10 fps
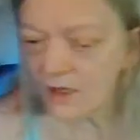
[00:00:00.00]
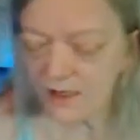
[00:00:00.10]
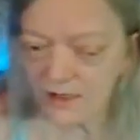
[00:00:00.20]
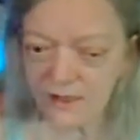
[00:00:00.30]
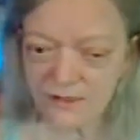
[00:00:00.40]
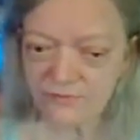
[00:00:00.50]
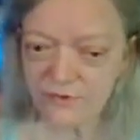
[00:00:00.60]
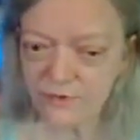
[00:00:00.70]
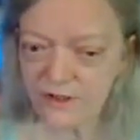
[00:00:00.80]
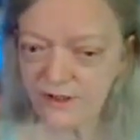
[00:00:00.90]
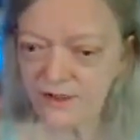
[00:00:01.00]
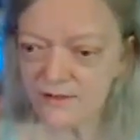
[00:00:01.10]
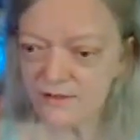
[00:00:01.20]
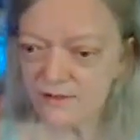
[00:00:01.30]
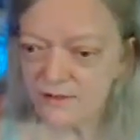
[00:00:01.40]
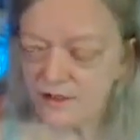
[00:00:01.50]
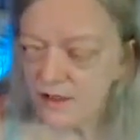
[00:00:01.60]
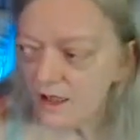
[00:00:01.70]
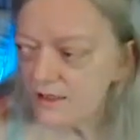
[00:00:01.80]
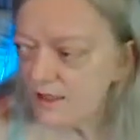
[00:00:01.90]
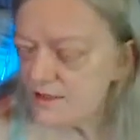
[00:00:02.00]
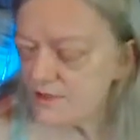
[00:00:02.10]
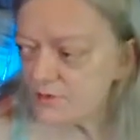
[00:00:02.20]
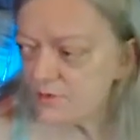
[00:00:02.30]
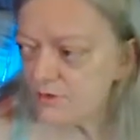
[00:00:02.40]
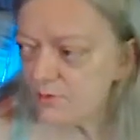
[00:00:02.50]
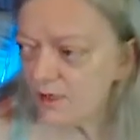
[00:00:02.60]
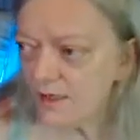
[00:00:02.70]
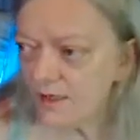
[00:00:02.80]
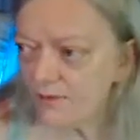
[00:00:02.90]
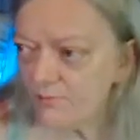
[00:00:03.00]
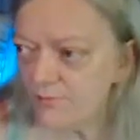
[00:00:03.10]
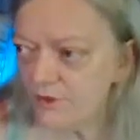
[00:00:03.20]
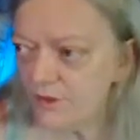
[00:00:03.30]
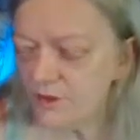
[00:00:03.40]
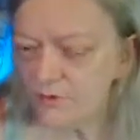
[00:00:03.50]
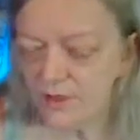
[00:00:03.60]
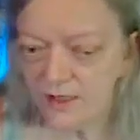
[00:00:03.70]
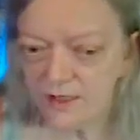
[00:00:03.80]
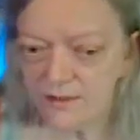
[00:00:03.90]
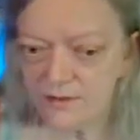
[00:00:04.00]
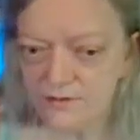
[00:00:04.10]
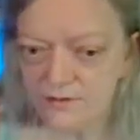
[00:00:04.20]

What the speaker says: I kind of agree. And that's sort of why I'm, that